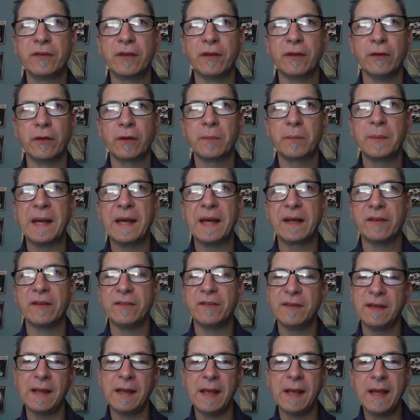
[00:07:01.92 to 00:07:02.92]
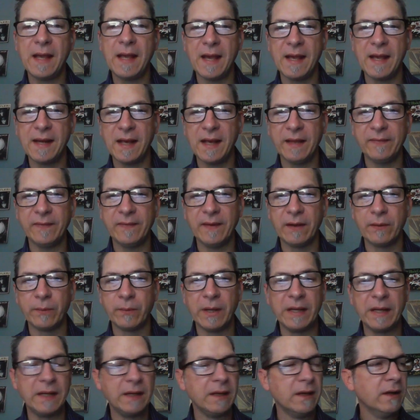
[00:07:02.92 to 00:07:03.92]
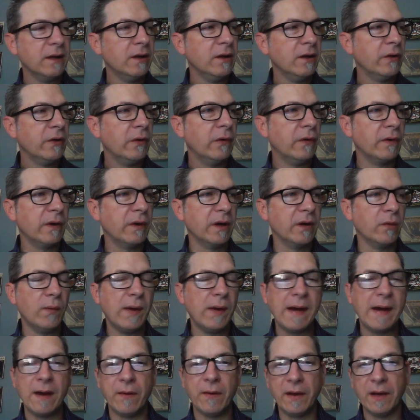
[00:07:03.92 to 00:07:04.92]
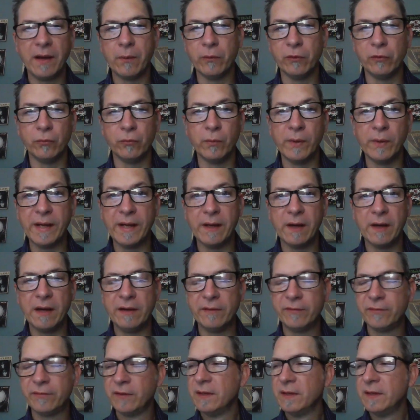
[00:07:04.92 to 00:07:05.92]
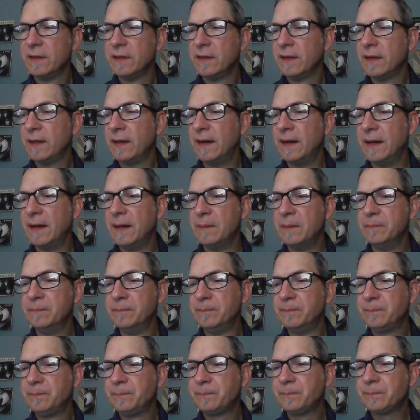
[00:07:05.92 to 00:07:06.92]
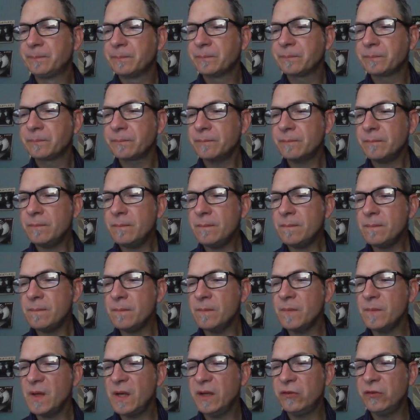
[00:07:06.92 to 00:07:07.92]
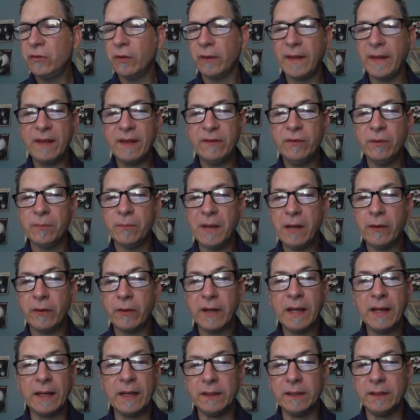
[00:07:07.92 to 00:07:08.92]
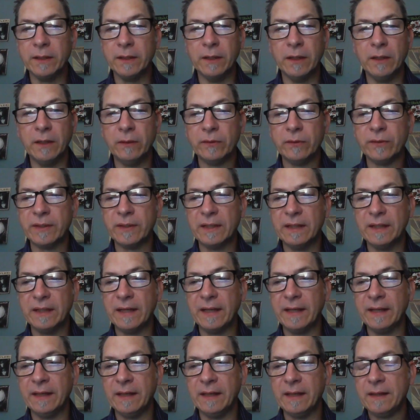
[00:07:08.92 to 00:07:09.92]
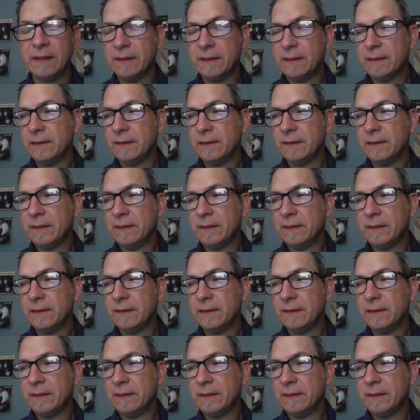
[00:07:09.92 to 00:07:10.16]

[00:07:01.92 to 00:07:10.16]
can look back and say, "Hey, I got that right," or "Wow, I was way off." Um, so that's about it. And